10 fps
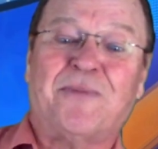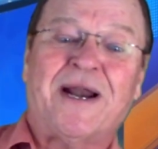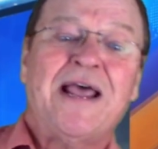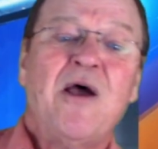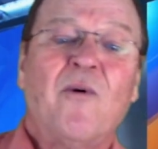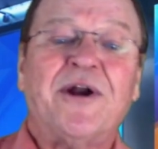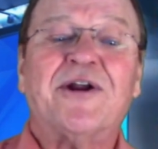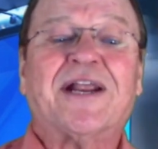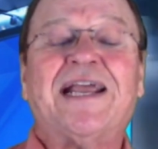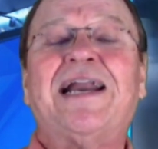but when
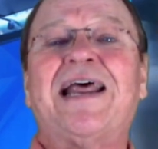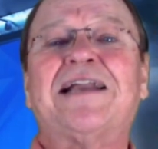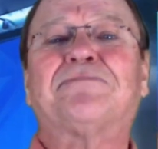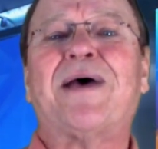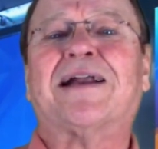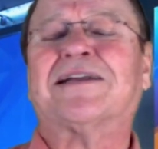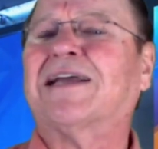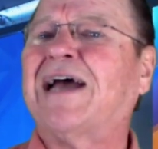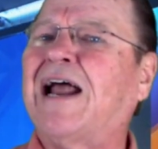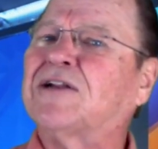your kid heads back
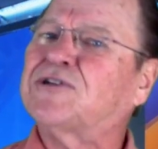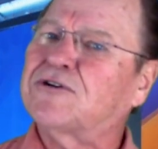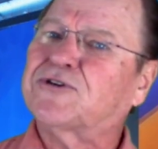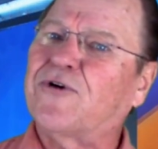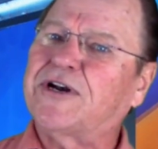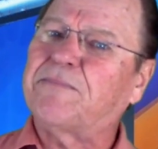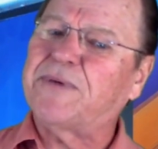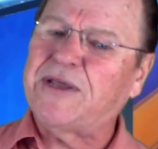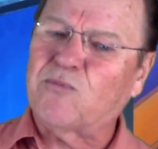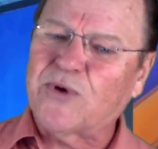to college, there's going to
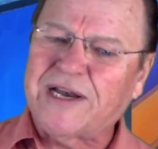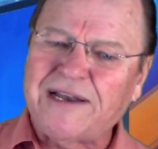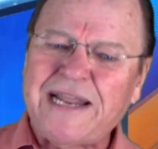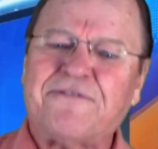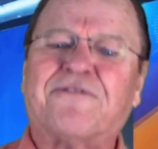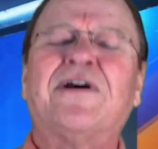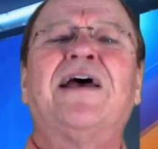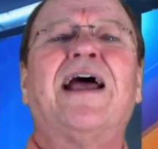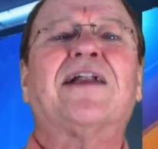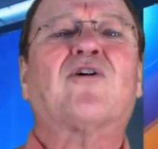be relief
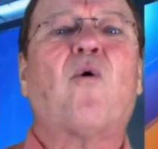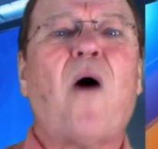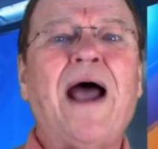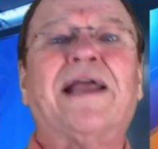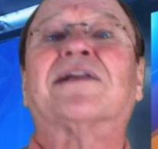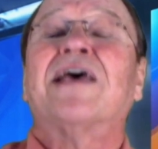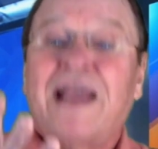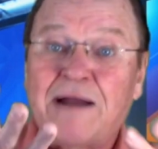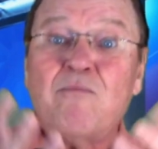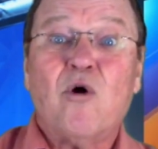and quiet
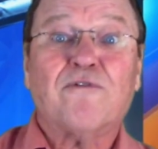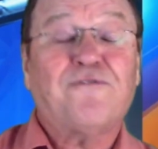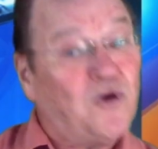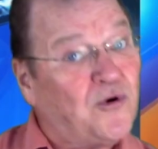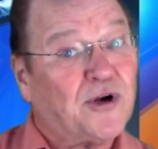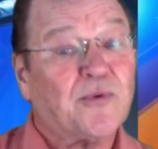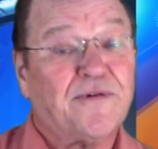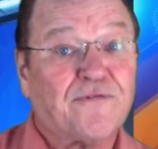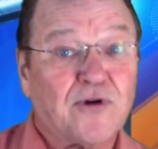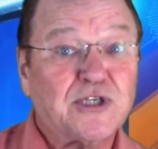and more food in the
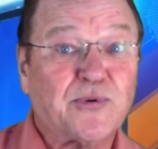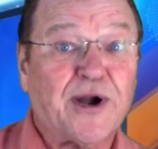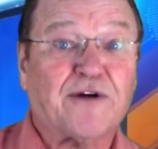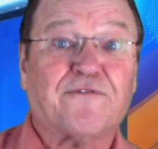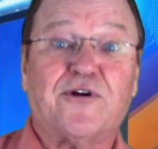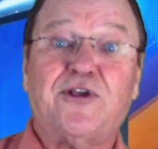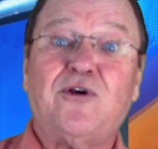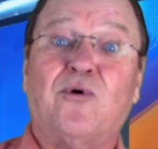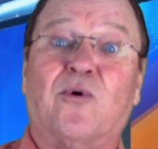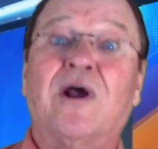refrigerator for
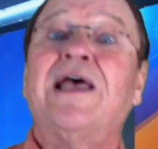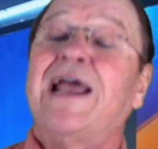you.